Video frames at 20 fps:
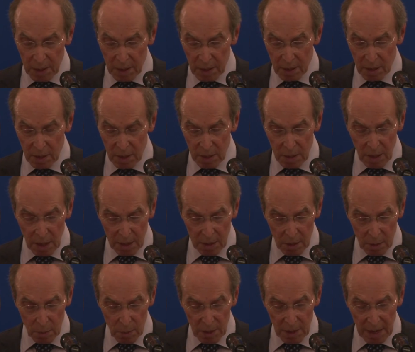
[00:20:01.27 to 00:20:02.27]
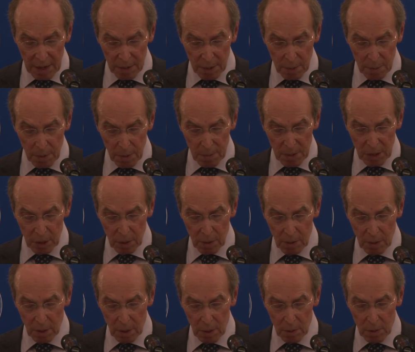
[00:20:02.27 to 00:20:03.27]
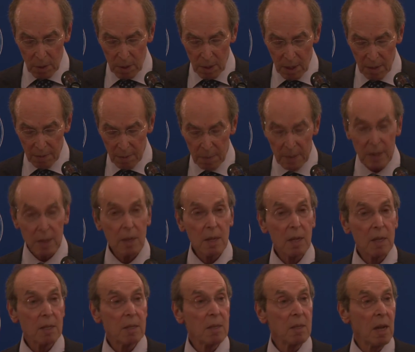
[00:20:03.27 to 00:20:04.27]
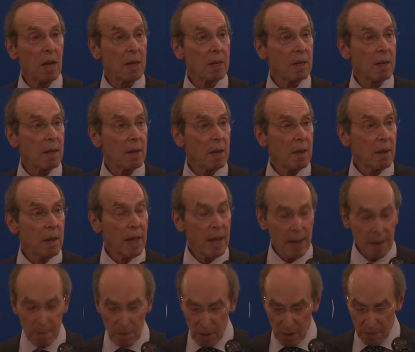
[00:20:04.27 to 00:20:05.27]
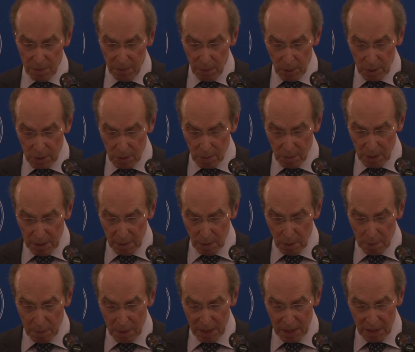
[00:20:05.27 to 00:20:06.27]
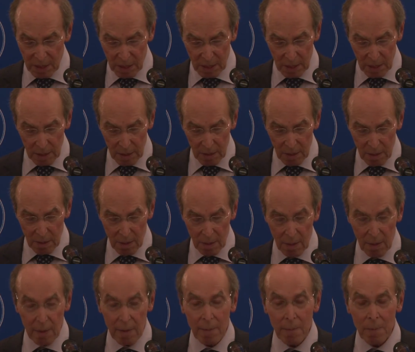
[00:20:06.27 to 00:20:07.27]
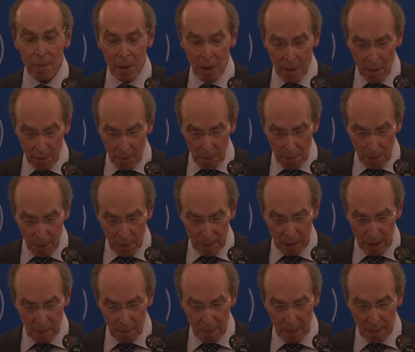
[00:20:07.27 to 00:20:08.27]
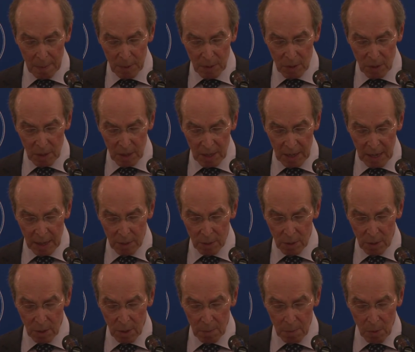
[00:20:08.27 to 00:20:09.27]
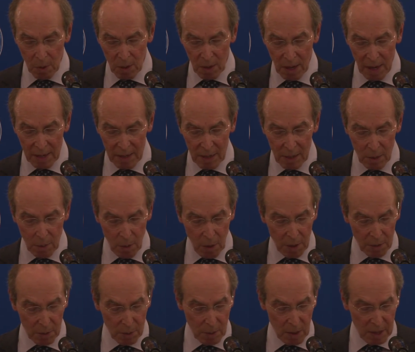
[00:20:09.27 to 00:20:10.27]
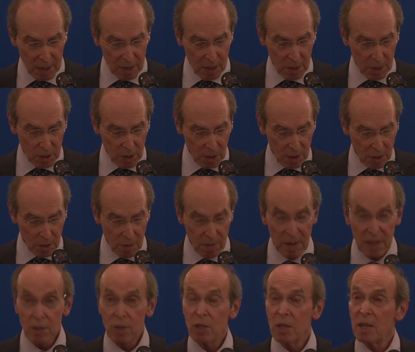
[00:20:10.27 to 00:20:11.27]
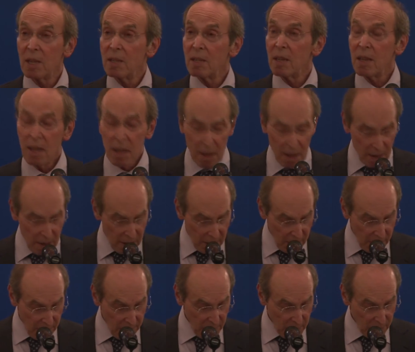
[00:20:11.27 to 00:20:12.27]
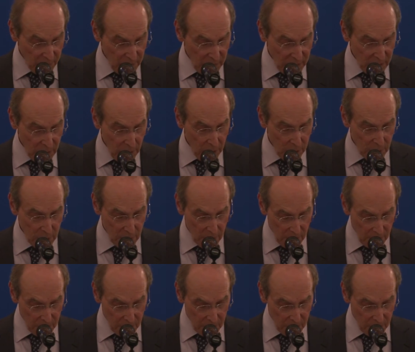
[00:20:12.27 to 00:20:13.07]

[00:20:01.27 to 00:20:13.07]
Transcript: it is conducted without the permission of the local government, is not aimed at forcibly replacing it. The The permanent members of the council are more likely to authorize such an intervention, and even if they don't,